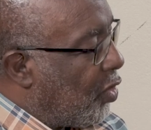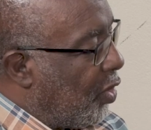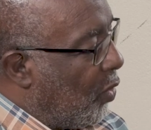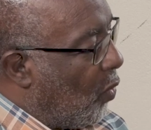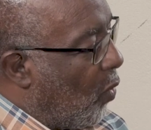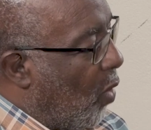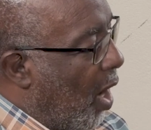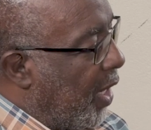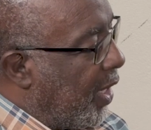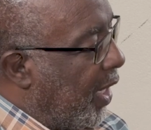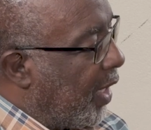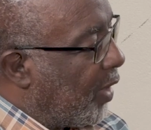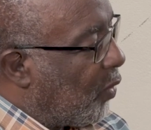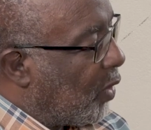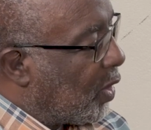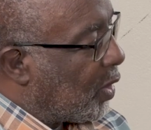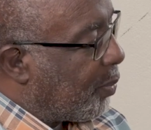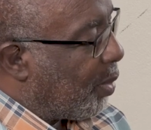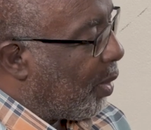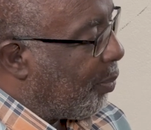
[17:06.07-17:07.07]
to the one that
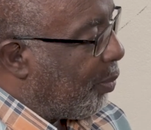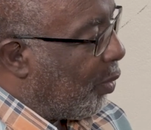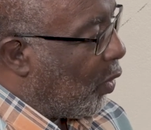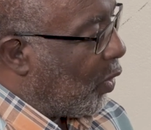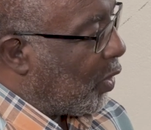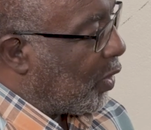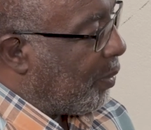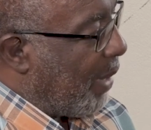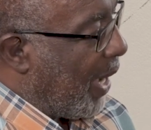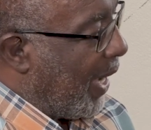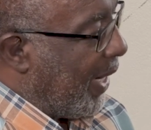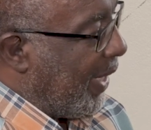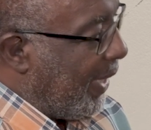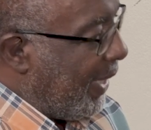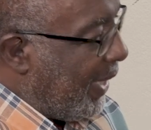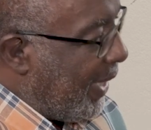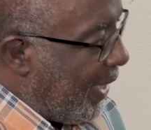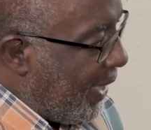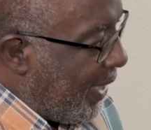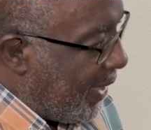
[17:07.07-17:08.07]
was proposed by
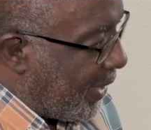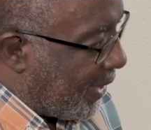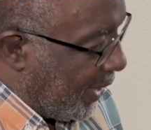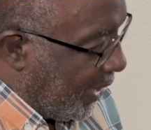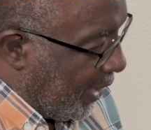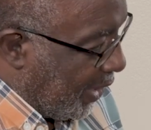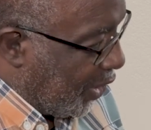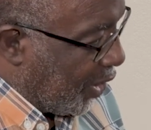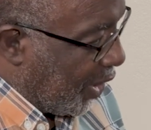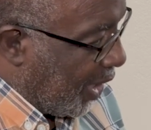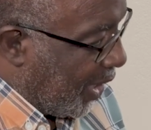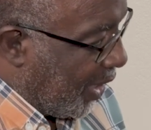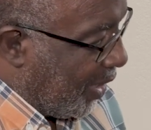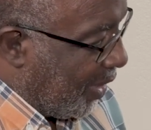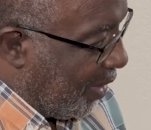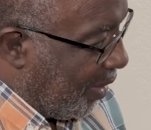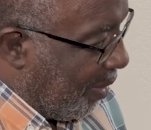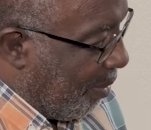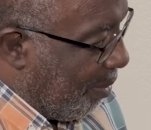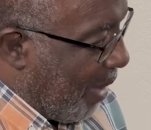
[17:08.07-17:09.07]
the ECJ
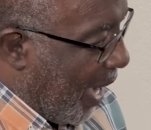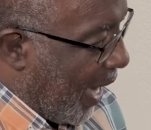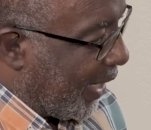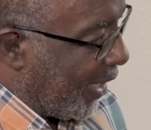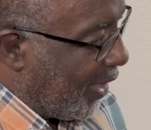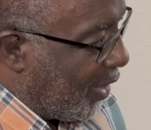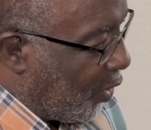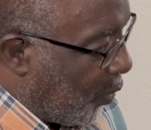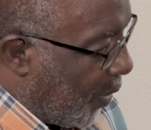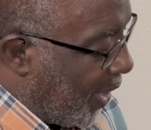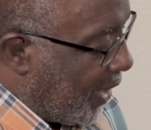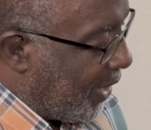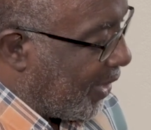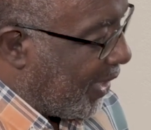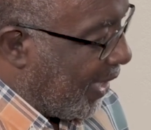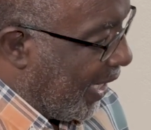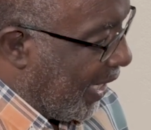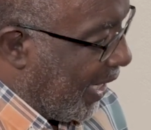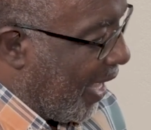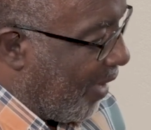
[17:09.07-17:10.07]
back in
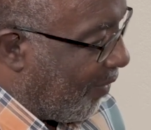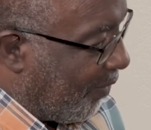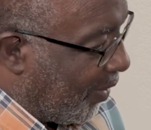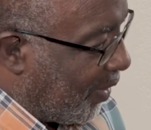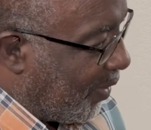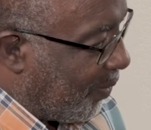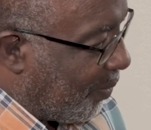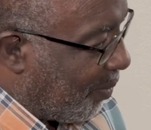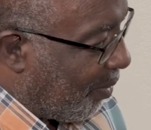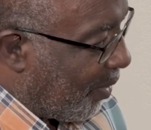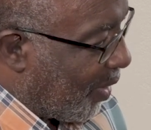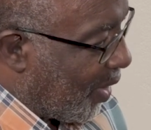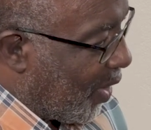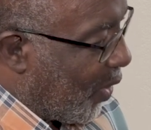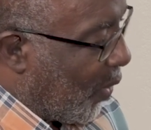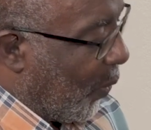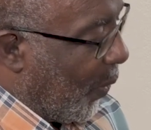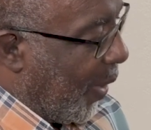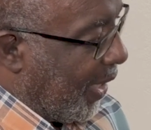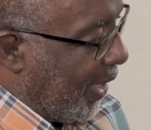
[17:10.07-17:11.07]
2011
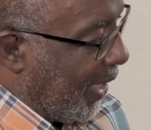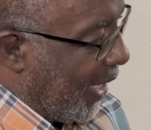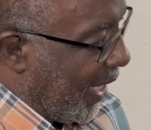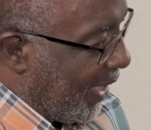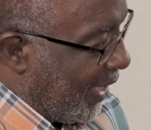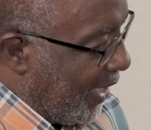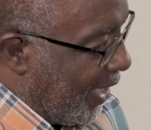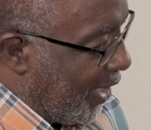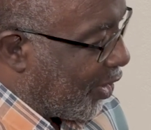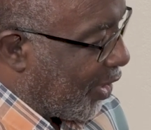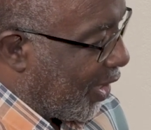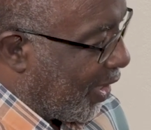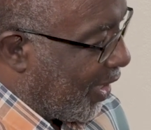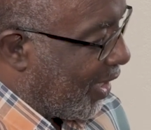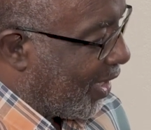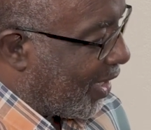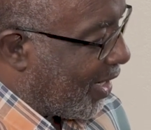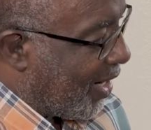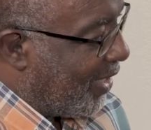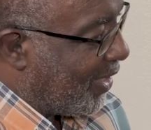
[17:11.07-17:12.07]
when the
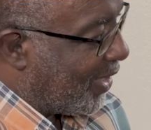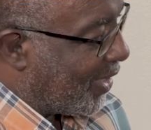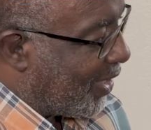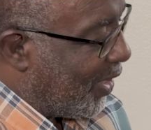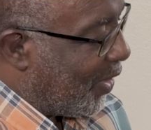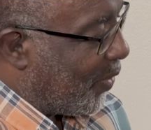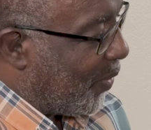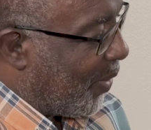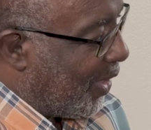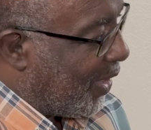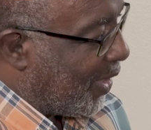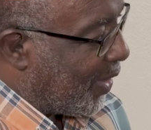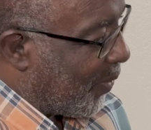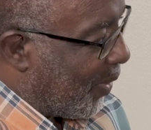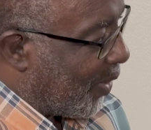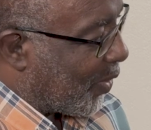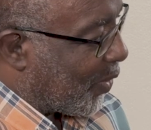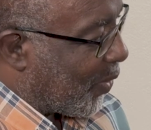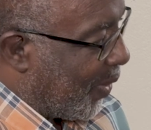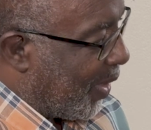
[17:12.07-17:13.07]
additional constituency
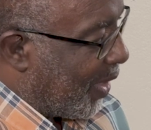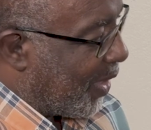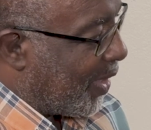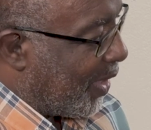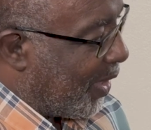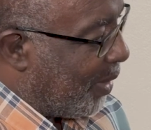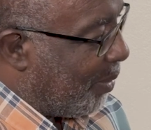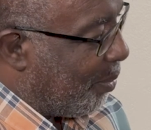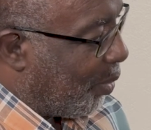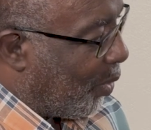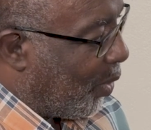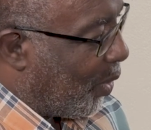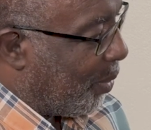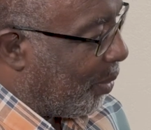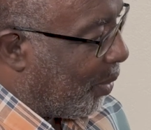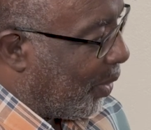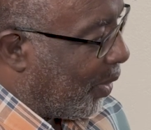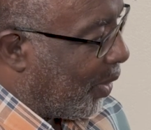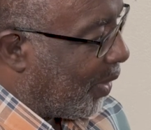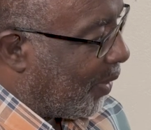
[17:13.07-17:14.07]
was created in
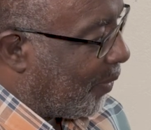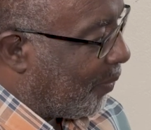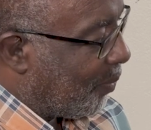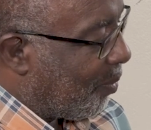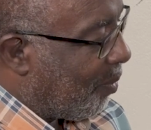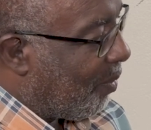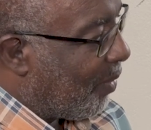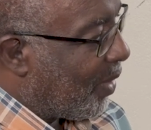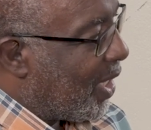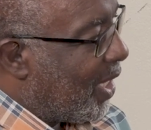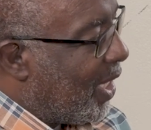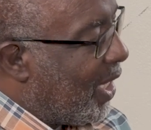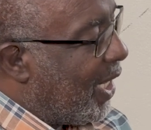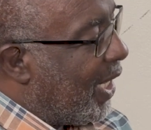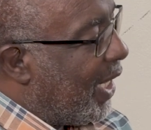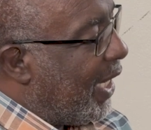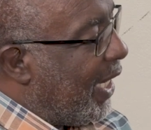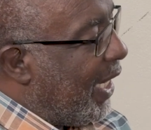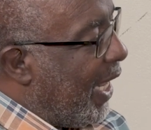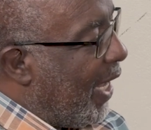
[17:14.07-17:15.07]
Portmore.
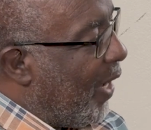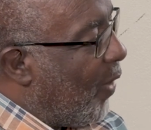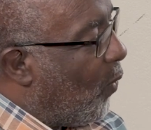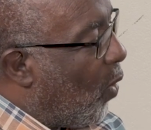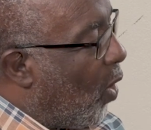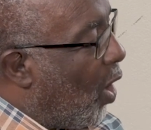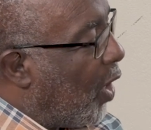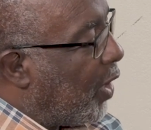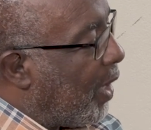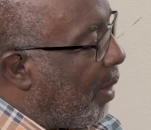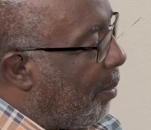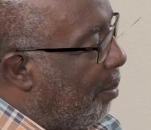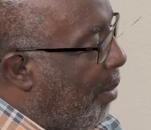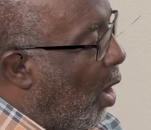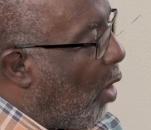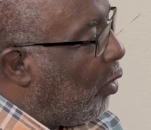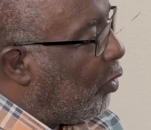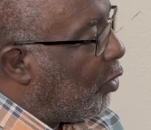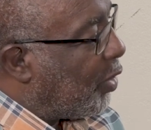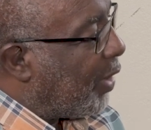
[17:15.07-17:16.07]
They want a
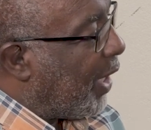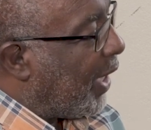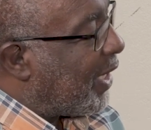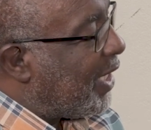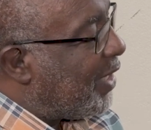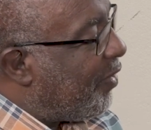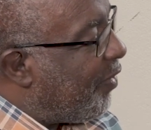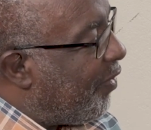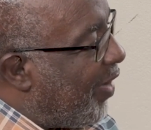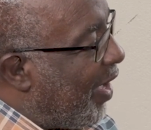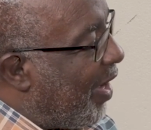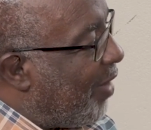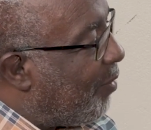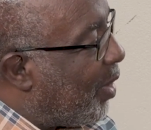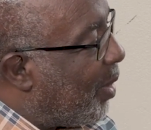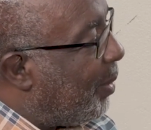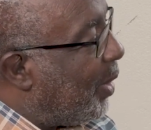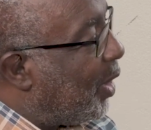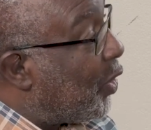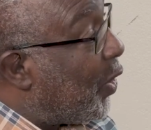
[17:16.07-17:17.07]
boundary that is
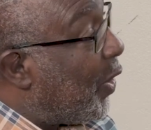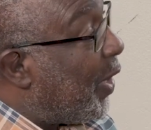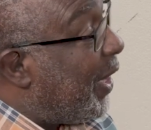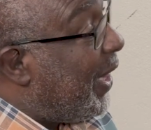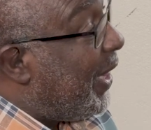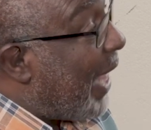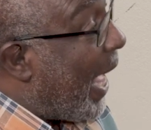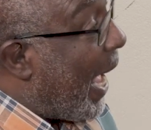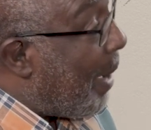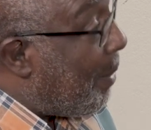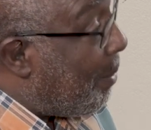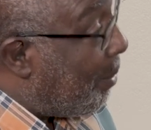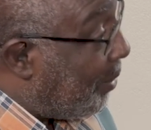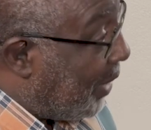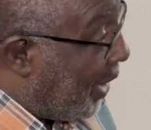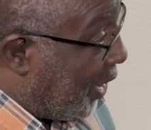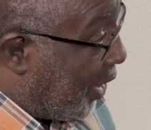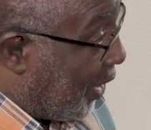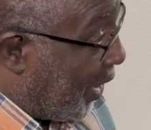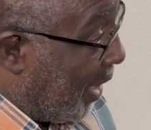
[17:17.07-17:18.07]
favorable to them,
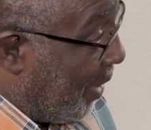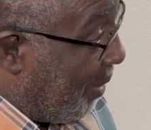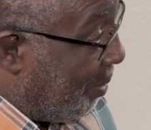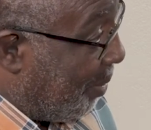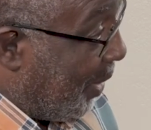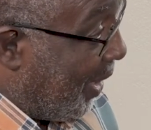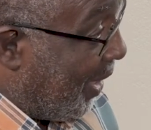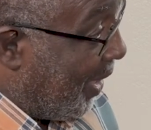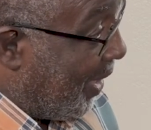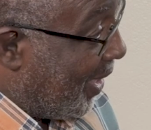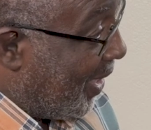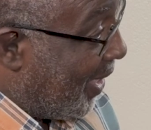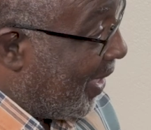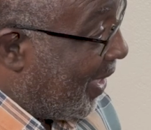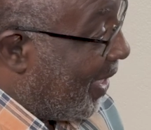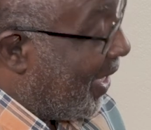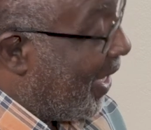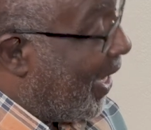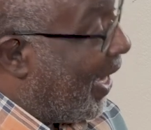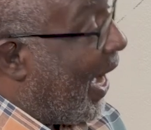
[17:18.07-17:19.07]
the JLP.
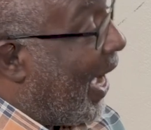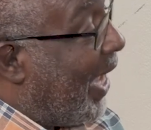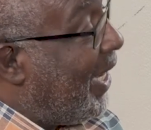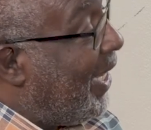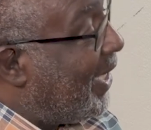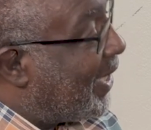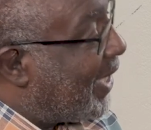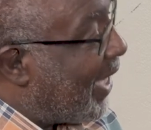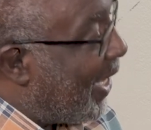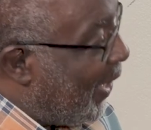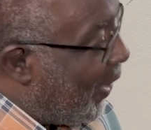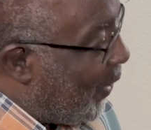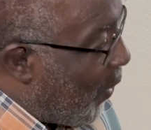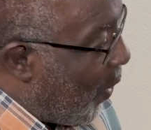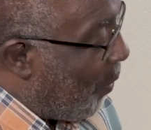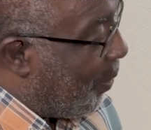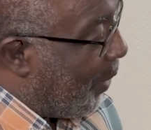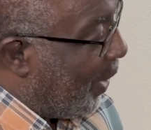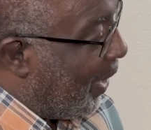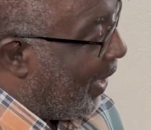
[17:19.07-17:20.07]
And he said it
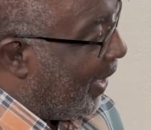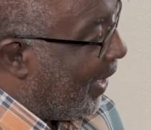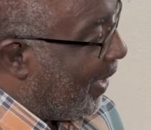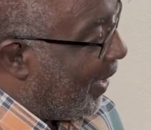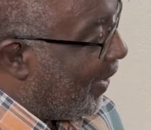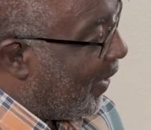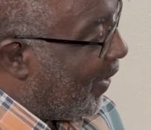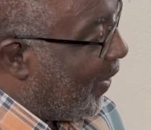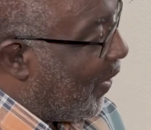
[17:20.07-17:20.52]
openly.